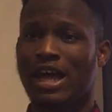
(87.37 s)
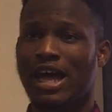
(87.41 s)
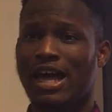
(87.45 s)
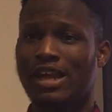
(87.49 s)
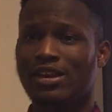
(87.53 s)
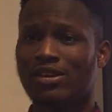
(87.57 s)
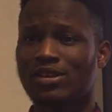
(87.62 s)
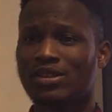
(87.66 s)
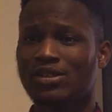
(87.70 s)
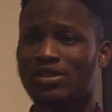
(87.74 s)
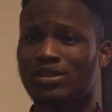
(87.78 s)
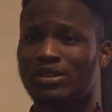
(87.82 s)

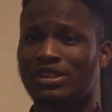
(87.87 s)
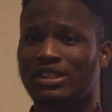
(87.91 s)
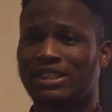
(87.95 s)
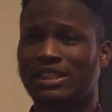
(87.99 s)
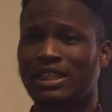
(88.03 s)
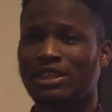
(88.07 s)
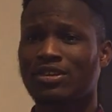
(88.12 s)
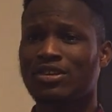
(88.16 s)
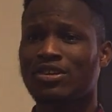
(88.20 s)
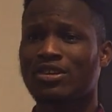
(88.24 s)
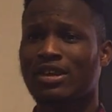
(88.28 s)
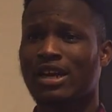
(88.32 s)
And also, the
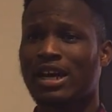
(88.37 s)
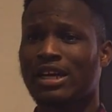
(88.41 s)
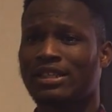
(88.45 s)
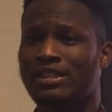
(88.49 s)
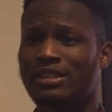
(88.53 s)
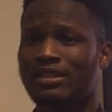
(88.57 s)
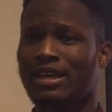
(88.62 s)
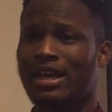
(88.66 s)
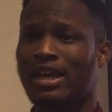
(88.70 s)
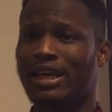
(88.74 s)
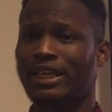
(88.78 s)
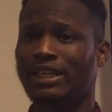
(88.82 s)
second
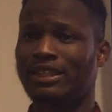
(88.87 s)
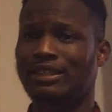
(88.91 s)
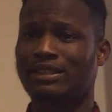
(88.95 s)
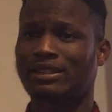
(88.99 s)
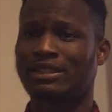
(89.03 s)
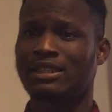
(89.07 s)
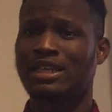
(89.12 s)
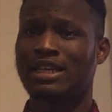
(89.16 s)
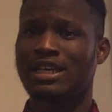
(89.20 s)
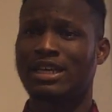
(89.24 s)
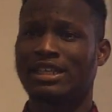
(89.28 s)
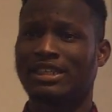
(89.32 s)
criteria
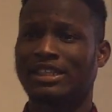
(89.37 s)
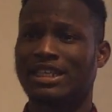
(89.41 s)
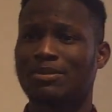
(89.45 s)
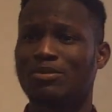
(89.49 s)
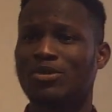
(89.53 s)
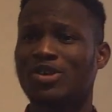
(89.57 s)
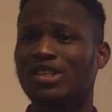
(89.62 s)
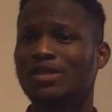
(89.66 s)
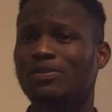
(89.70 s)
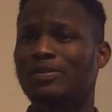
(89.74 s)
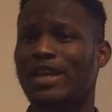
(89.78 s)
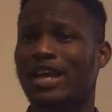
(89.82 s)
is there
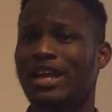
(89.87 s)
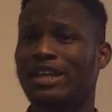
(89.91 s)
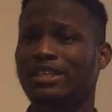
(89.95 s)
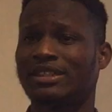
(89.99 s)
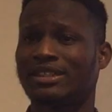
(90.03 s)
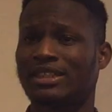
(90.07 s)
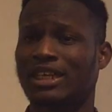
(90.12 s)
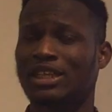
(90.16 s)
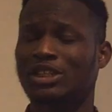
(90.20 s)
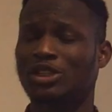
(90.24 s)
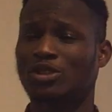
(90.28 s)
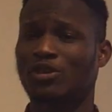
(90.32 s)
must be an
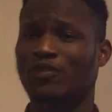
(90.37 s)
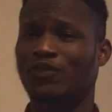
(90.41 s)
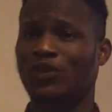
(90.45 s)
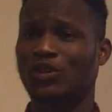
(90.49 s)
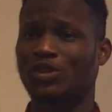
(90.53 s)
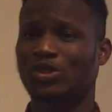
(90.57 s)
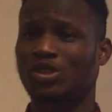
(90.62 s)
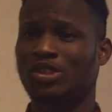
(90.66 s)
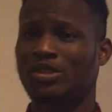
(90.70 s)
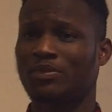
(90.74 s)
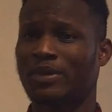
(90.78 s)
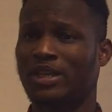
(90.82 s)
intention for
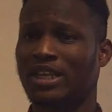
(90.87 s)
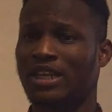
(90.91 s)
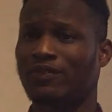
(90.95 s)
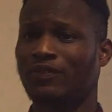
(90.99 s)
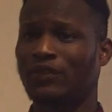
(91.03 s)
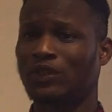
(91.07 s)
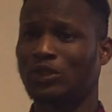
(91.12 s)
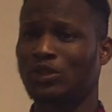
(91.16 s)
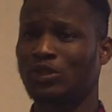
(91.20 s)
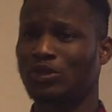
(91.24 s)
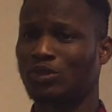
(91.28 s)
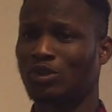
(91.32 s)
such
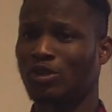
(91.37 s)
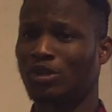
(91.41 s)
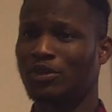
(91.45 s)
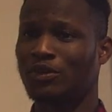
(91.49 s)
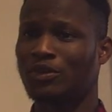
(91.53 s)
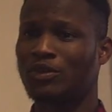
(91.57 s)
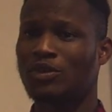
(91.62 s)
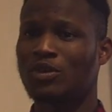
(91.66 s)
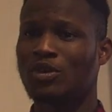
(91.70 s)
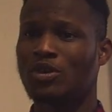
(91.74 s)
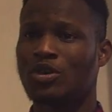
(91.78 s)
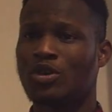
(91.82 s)
benefit to run.
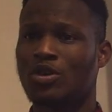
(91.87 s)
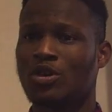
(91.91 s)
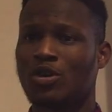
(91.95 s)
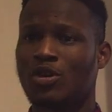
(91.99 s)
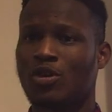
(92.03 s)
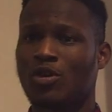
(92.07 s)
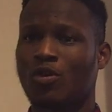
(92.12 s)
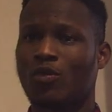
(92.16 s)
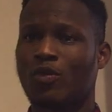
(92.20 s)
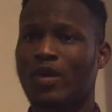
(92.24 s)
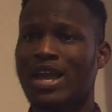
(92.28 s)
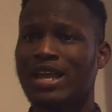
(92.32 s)

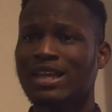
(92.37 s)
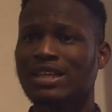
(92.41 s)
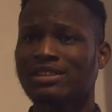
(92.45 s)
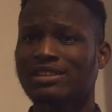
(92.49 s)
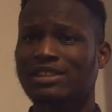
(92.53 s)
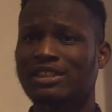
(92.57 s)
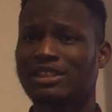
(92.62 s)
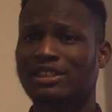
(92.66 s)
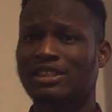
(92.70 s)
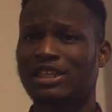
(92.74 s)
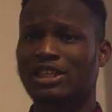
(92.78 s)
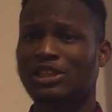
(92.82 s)
Where
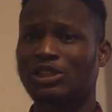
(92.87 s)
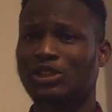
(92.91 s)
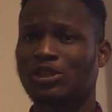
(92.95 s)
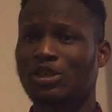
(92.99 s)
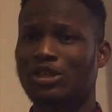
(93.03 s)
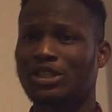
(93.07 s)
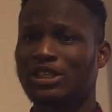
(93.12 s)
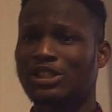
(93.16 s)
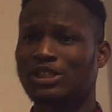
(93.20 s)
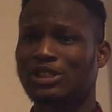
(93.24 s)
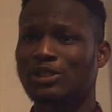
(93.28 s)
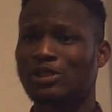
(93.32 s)
this
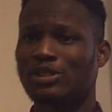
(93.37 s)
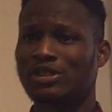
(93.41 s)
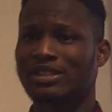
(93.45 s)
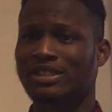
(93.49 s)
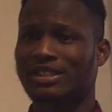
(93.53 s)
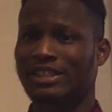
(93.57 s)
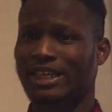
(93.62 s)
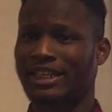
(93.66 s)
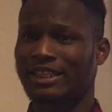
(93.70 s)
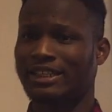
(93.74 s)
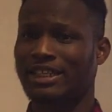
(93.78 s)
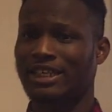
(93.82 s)
intention is not
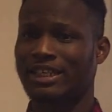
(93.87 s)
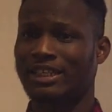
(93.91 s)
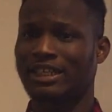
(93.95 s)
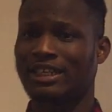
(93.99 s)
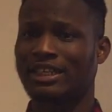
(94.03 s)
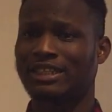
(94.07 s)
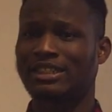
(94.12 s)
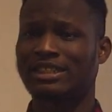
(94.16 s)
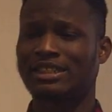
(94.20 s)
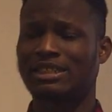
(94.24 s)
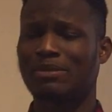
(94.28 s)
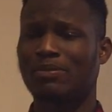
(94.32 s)
stated,
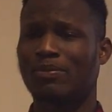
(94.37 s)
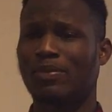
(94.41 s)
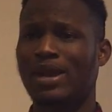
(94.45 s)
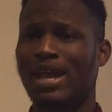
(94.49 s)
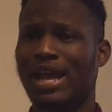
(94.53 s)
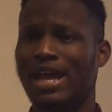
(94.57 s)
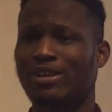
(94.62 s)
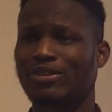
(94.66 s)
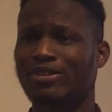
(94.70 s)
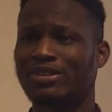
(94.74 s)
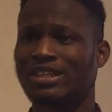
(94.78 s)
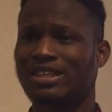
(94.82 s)
it is
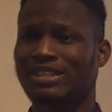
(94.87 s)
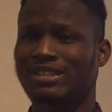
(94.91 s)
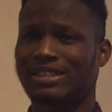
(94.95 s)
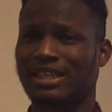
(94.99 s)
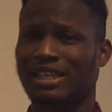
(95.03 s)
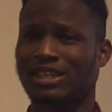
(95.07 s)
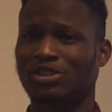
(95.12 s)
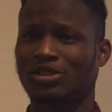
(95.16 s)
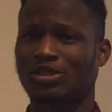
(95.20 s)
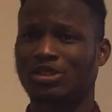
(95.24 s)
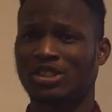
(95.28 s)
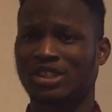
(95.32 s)
implied under
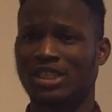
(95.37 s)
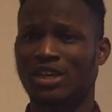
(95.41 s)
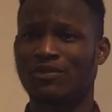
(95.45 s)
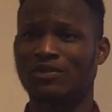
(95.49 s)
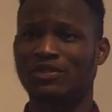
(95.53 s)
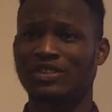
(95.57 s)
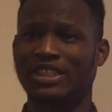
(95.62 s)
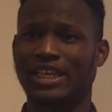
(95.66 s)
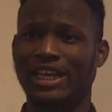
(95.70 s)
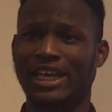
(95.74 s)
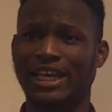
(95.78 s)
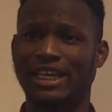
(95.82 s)
Section
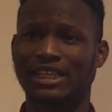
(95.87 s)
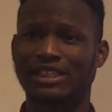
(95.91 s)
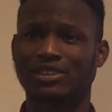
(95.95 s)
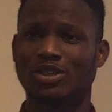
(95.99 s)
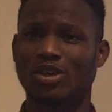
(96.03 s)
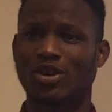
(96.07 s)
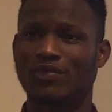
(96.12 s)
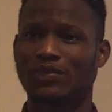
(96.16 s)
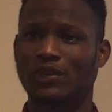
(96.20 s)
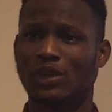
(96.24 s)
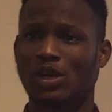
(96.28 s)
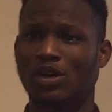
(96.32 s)
78
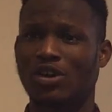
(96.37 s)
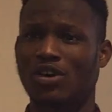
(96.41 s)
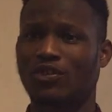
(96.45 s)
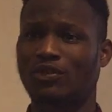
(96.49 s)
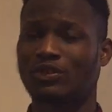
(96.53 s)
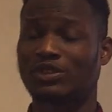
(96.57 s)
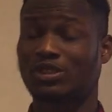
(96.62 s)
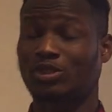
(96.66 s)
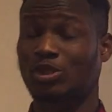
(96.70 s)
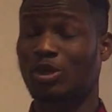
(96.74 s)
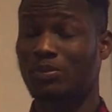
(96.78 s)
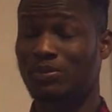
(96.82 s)
of the law,
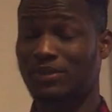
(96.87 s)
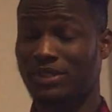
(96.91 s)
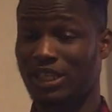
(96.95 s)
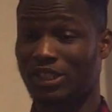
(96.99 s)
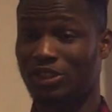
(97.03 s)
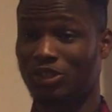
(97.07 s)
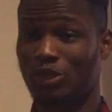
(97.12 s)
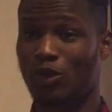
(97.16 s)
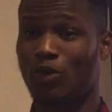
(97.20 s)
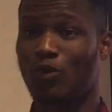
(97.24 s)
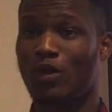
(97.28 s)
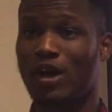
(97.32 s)

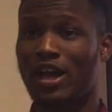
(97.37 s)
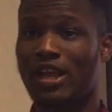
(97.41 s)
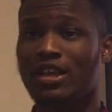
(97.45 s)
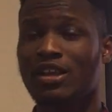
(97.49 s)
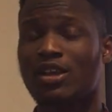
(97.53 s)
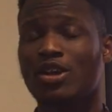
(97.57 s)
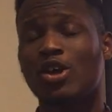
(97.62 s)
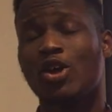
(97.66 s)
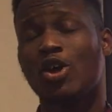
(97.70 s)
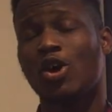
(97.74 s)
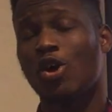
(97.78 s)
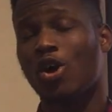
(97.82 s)
subsection 1
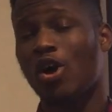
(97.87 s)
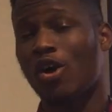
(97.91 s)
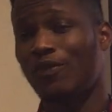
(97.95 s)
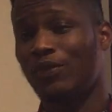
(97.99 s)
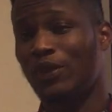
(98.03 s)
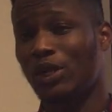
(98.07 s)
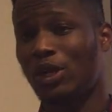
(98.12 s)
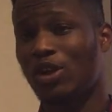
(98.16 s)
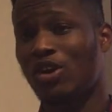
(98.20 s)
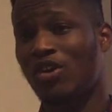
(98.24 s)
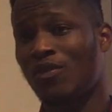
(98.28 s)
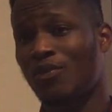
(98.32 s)
of
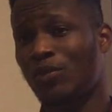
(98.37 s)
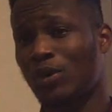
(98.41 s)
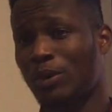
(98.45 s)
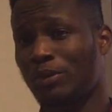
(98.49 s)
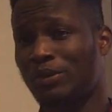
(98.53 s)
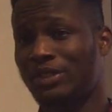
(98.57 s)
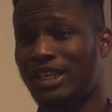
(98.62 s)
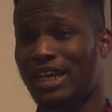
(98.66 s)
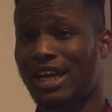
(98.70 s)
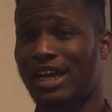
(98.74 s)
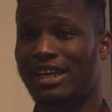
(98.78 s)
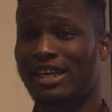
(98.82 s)
the Law of
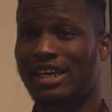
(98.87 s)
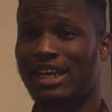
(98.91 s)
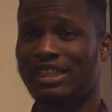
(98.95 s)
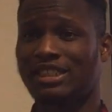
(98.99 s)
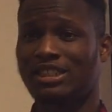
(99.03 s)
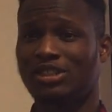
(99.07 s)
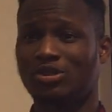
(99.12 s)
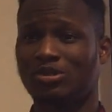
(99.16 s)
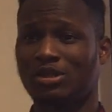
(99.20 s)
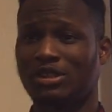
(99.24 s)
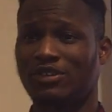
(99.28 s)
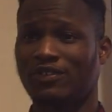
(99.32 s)
Property Act
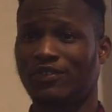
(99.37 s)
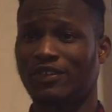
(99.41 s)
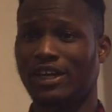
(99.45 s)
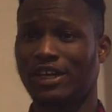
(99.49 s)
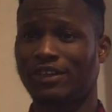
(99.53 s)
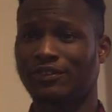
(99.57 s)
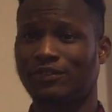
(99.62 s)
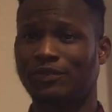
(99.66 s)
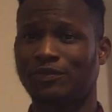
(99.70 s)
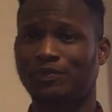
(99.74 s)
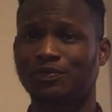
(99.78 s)
1925.